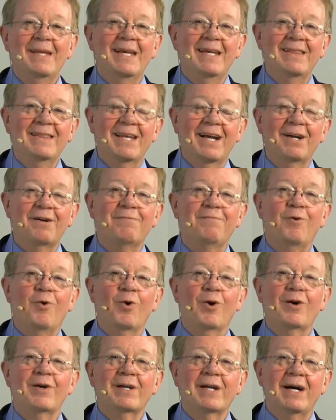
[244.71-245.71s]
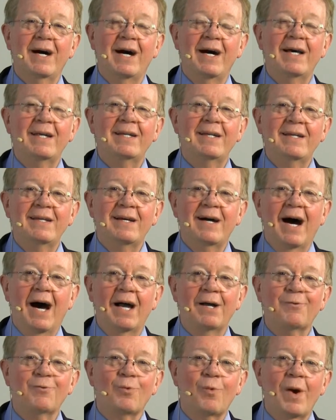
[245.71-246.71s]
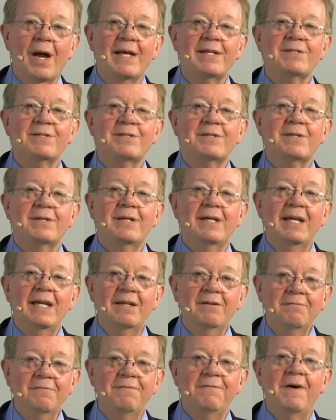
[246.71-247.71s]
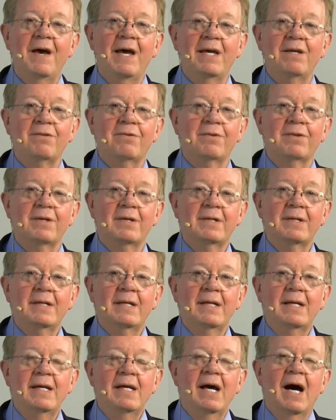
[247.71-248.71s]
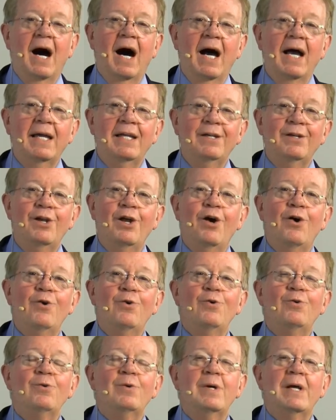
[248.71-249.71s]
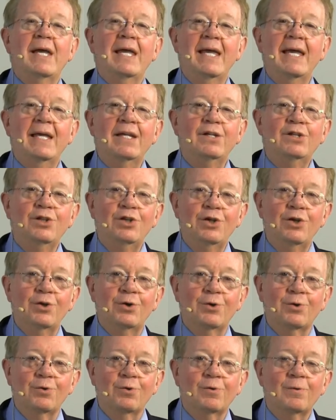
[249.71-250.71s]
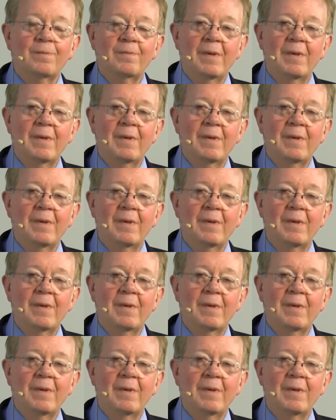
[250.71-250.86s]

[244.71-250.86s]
And therefore, God, I rest in faith. I know in you.